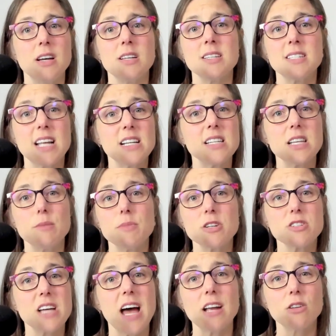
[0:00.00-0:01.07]
Send them your
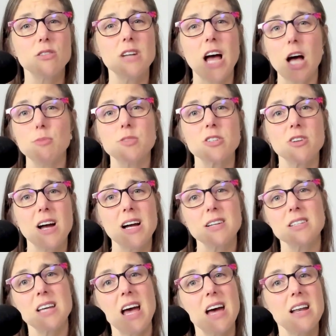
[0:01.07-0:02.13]
title and
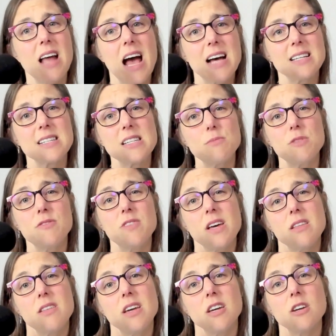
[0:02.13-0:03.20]
abstract and ask them if they
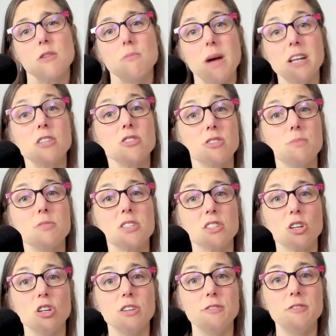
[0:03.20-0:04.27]
think your manuscript is a
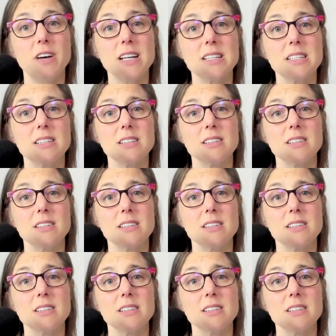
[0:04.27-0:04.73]
good fit.